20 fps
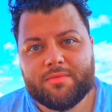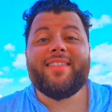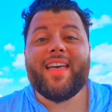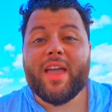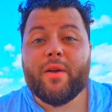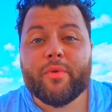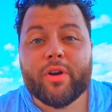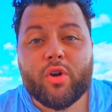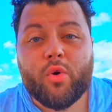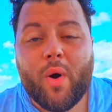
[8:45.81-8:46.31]
They
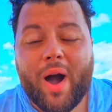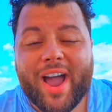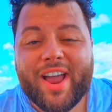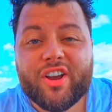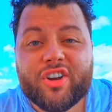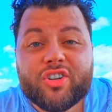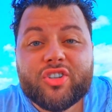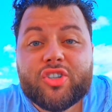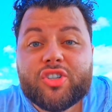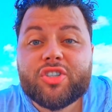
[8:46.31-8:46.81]

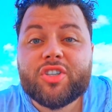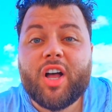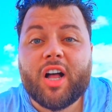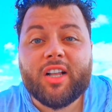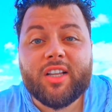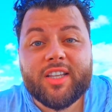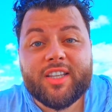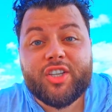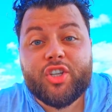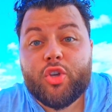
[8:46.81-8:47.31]
require
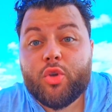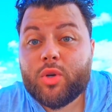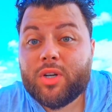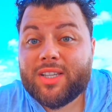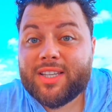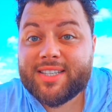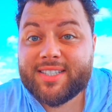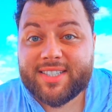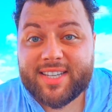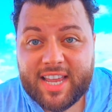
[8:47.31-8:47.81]
solid
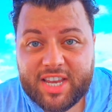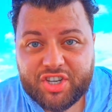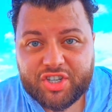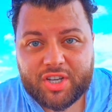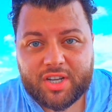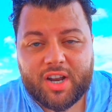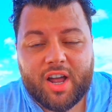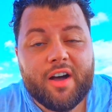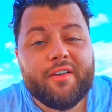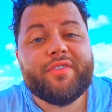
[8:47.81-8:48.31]

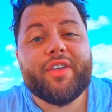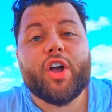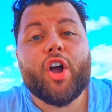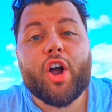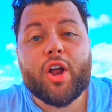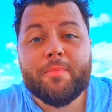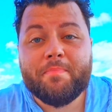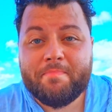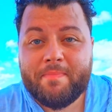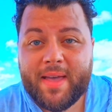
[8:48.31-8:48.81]
utilization of the
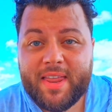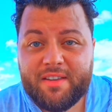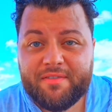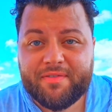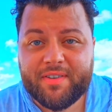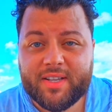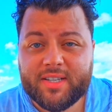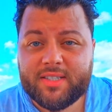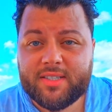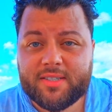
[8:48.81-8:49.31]
card
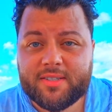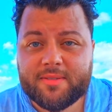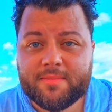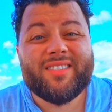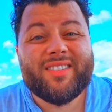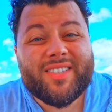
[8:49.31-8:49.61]
benefits